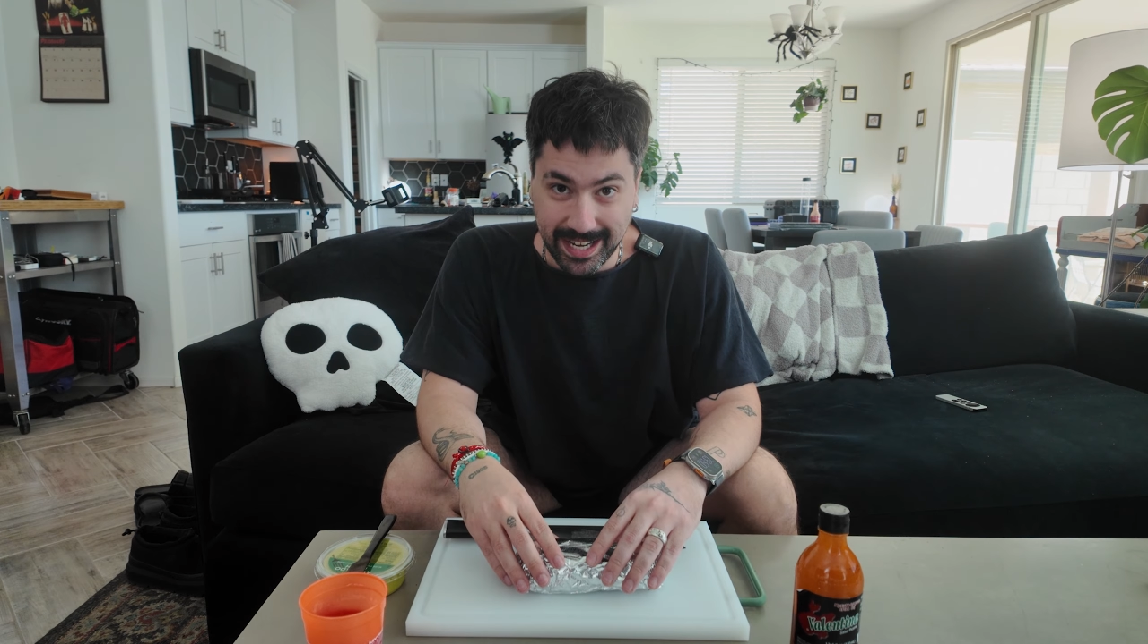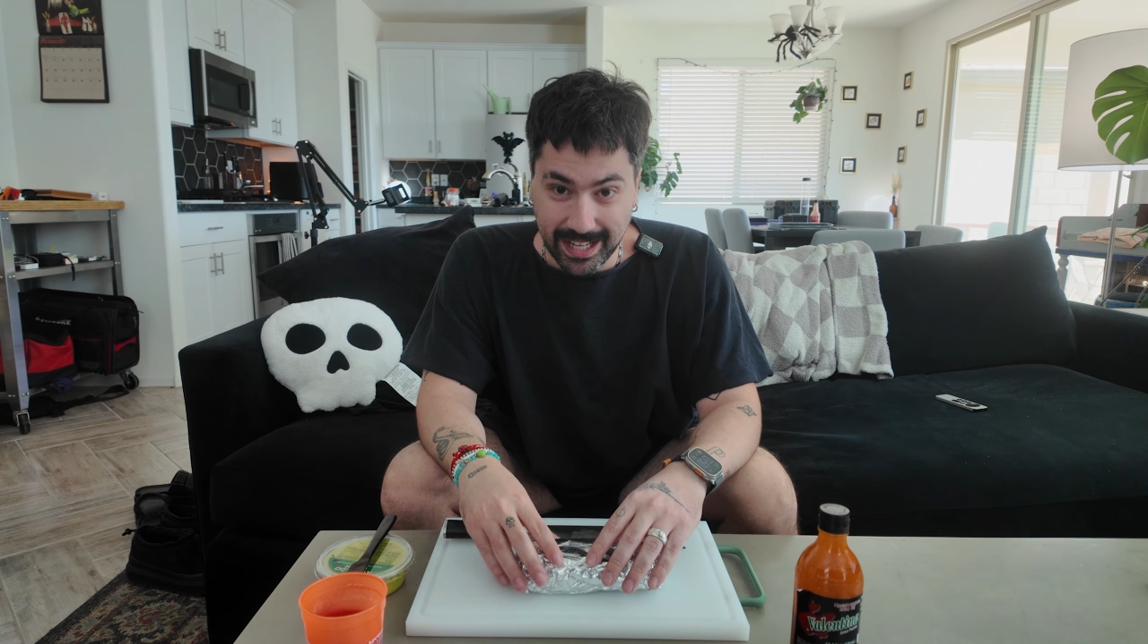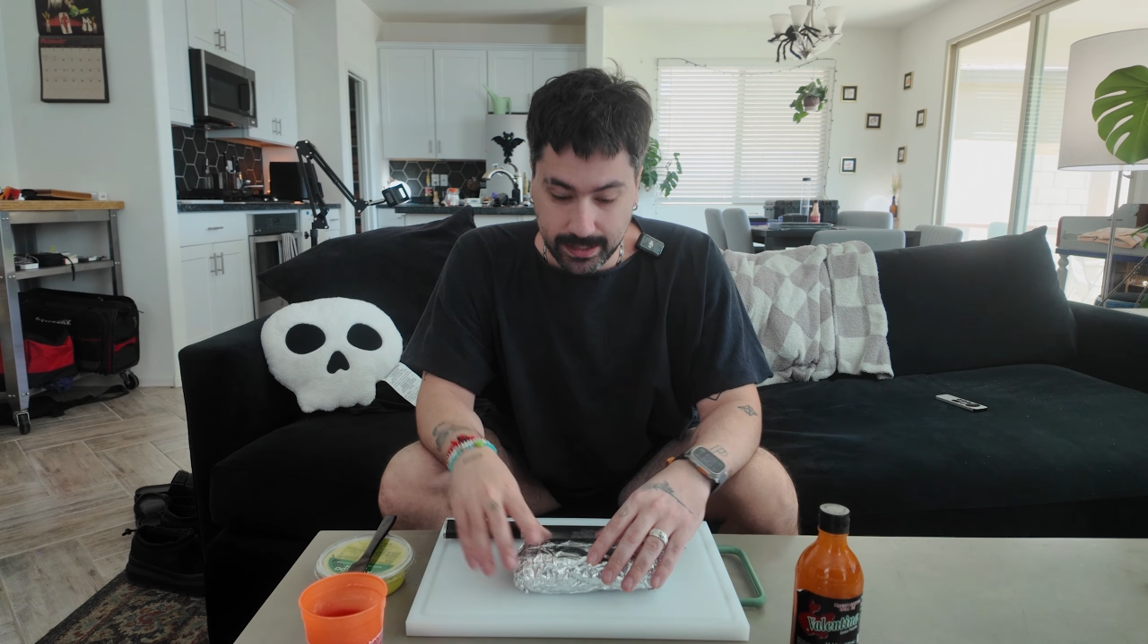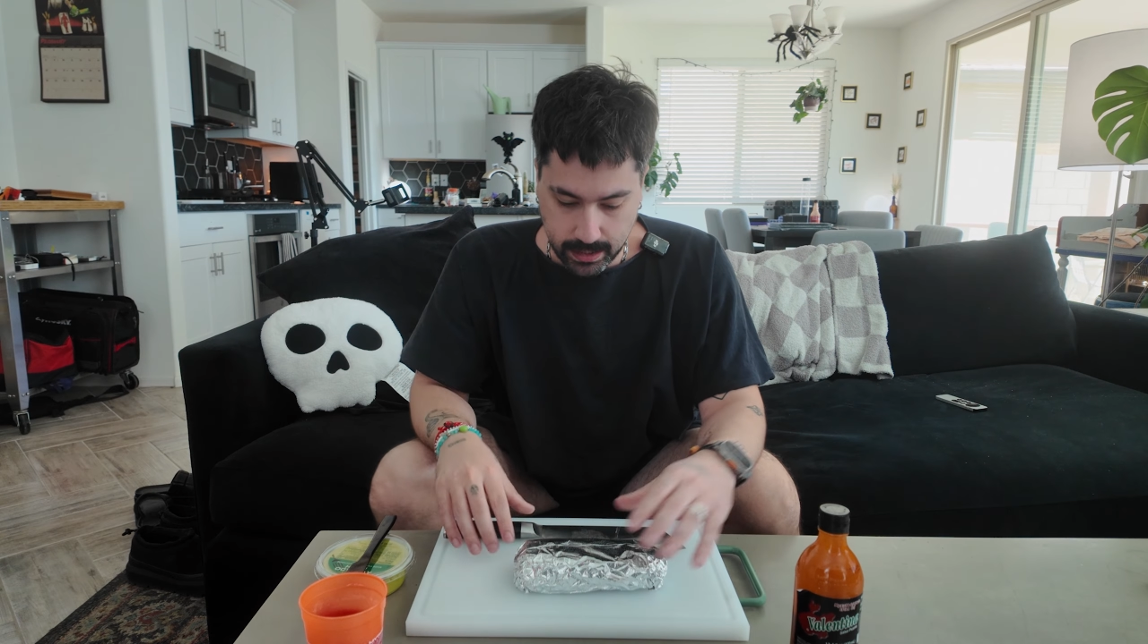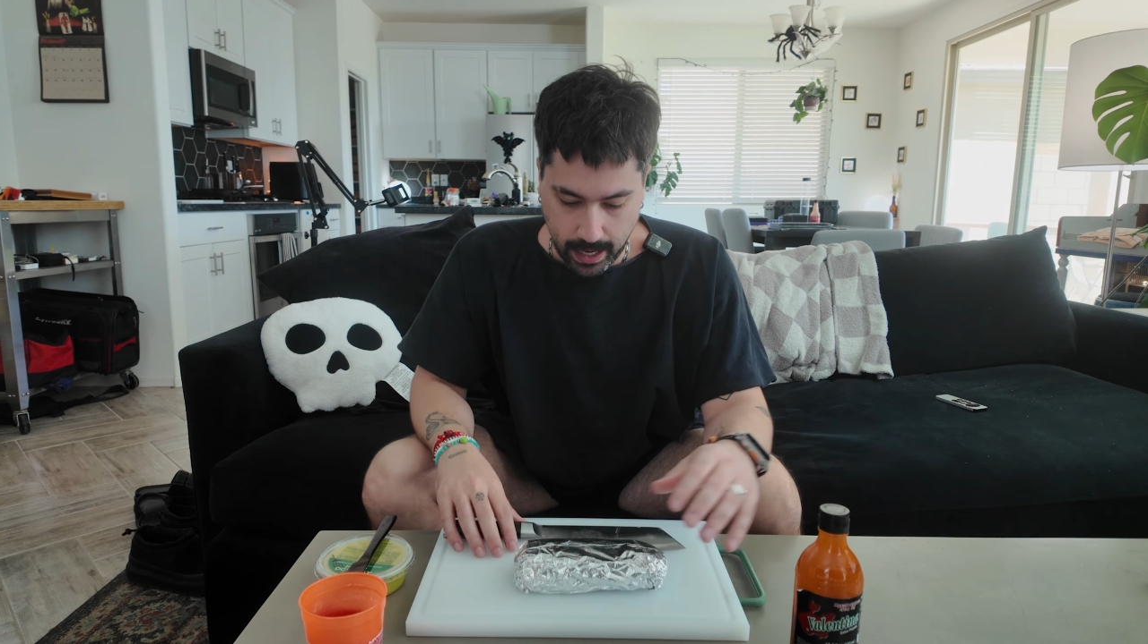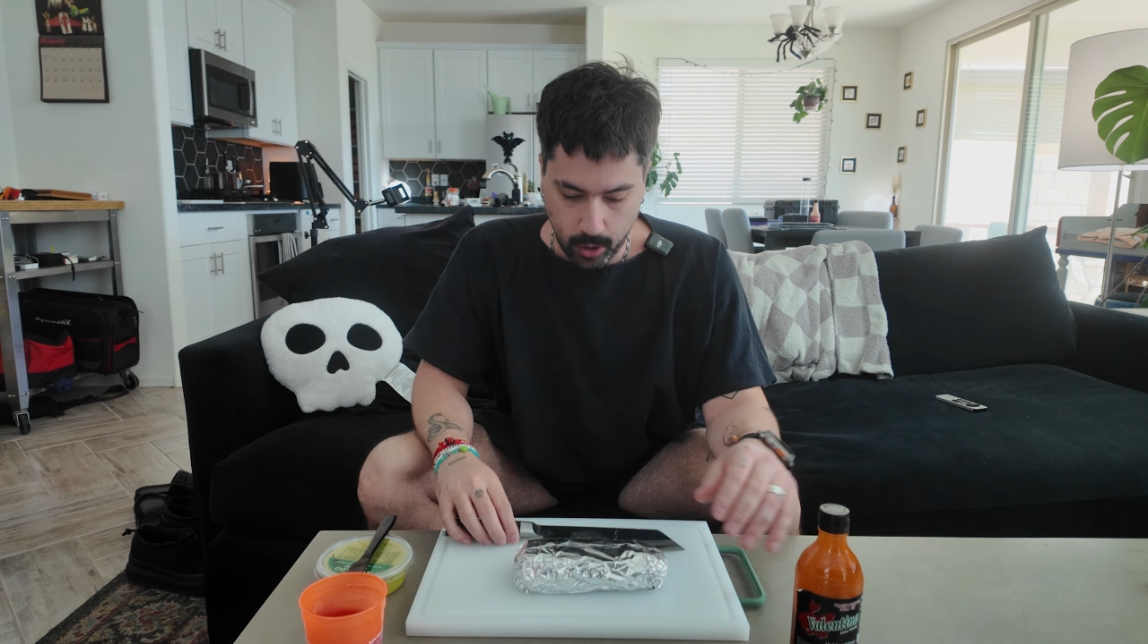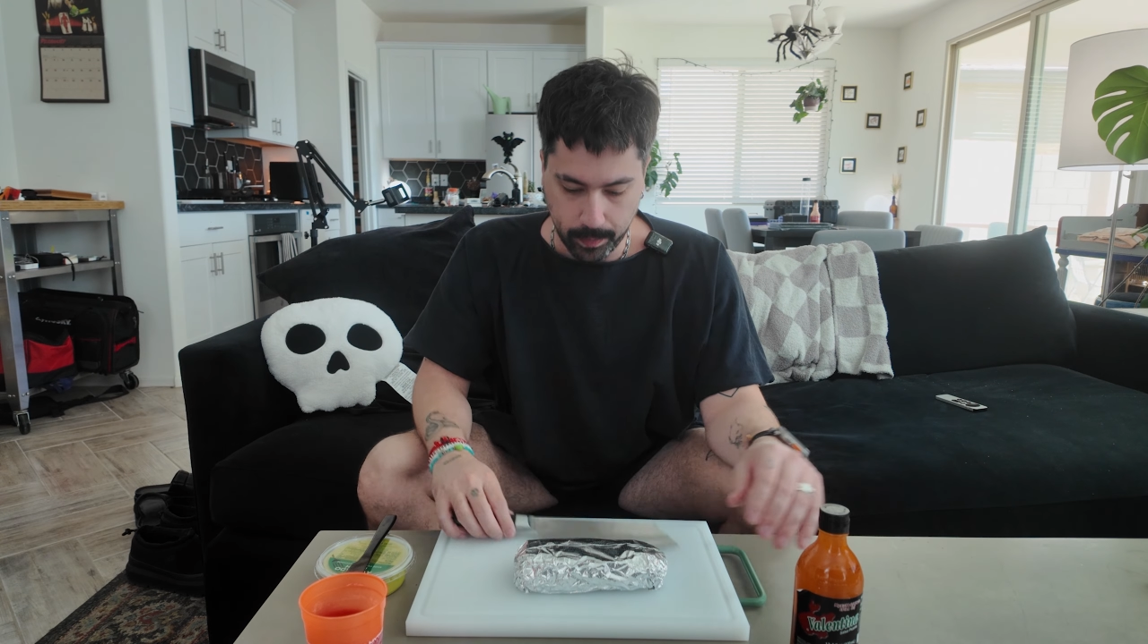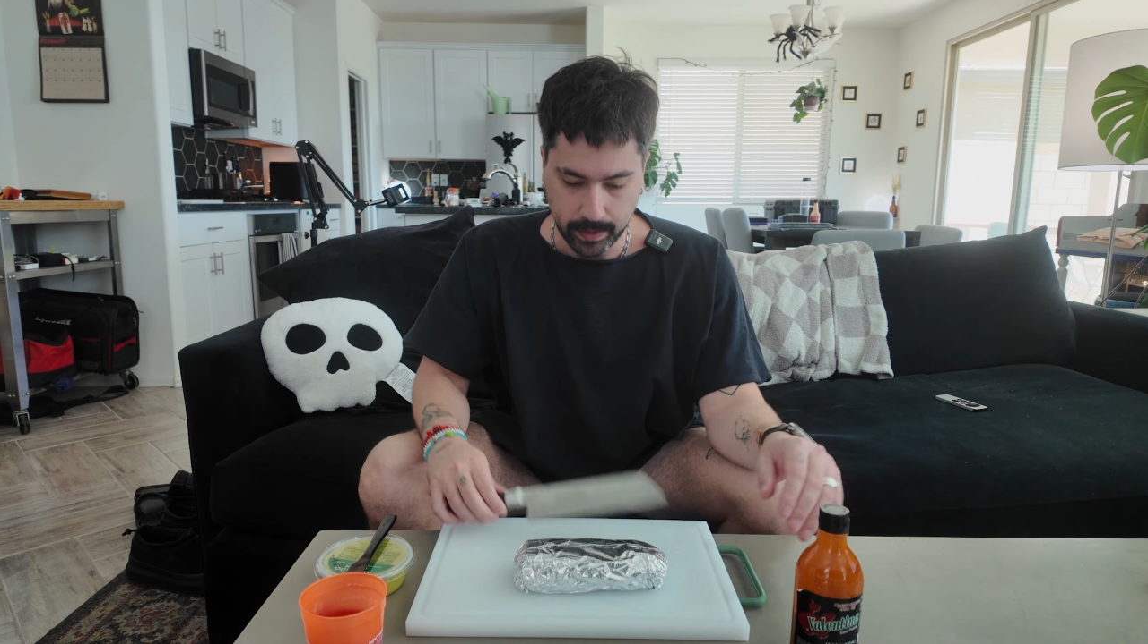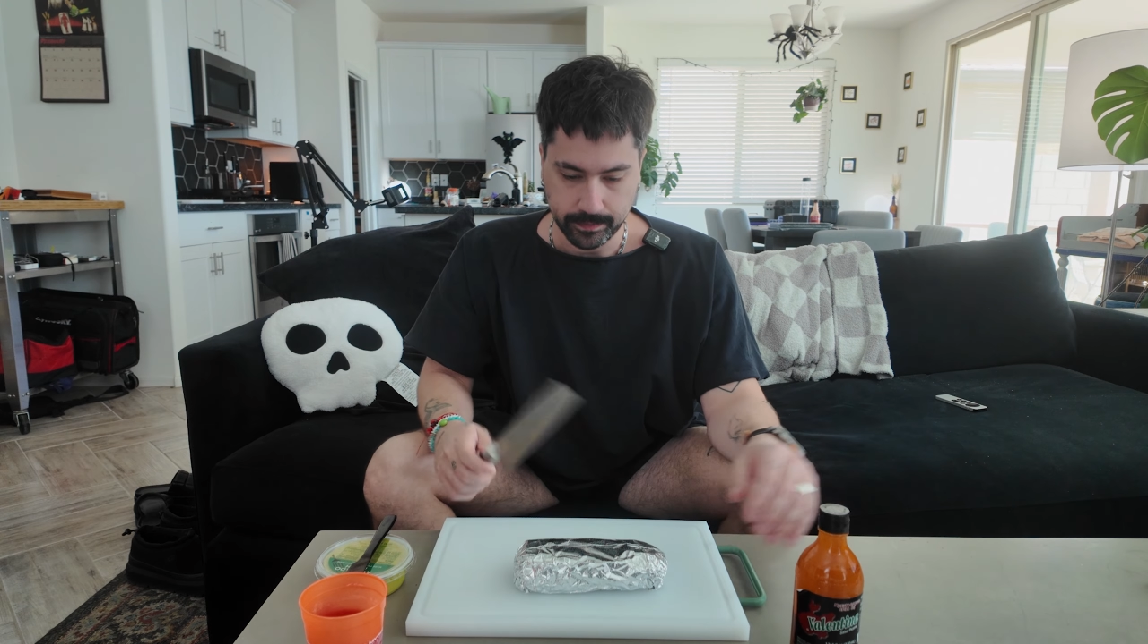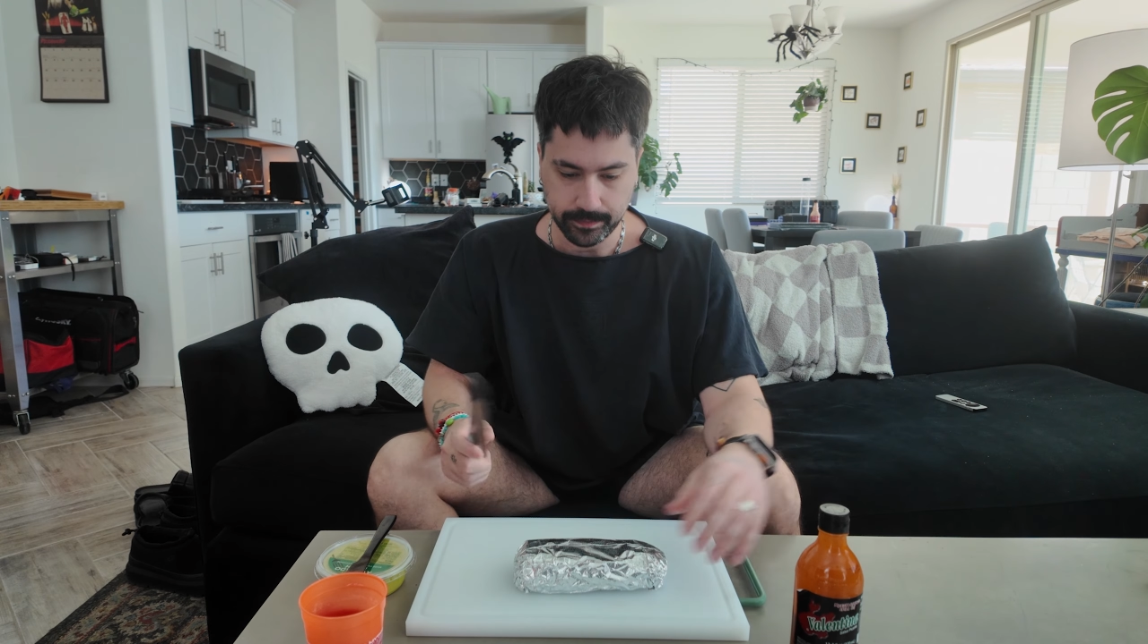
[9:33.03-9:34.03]
cut this guy
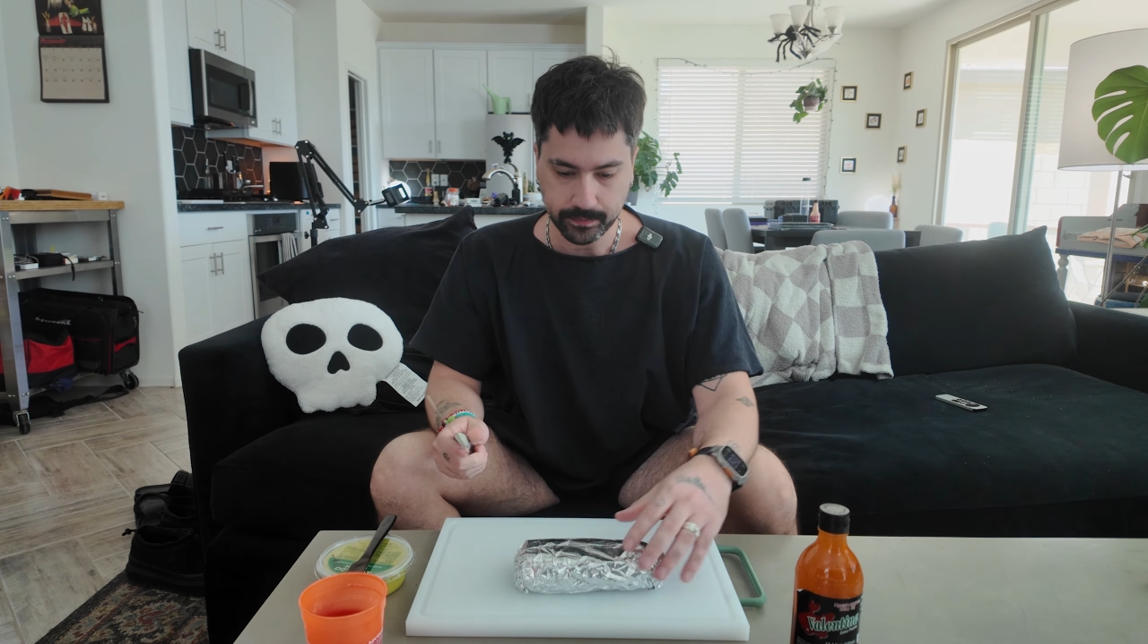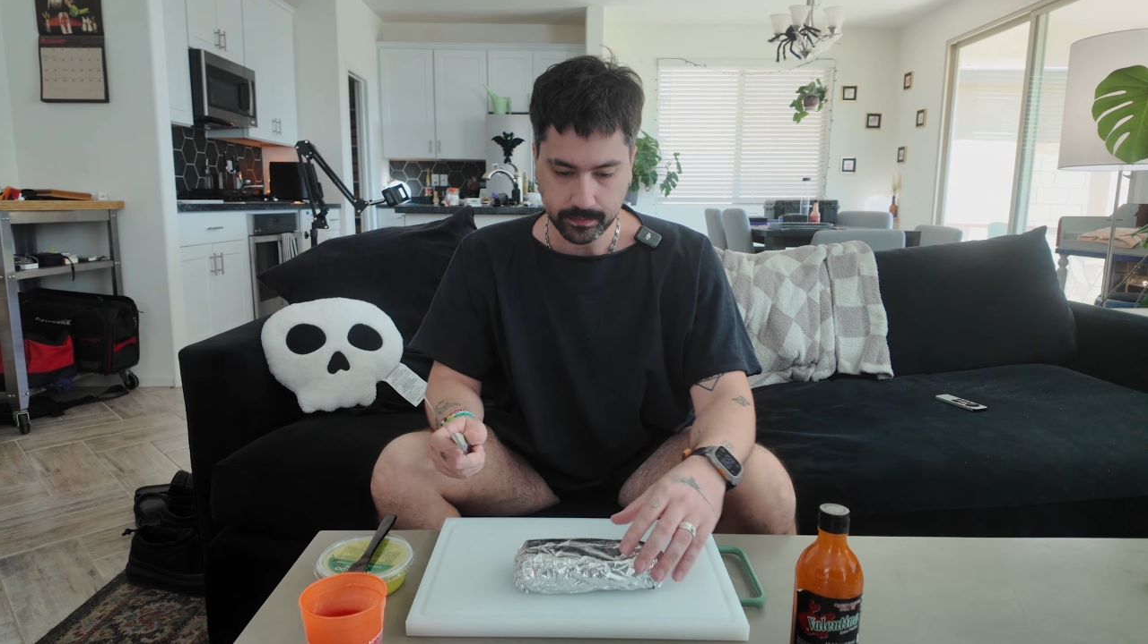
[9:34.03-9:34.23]
open.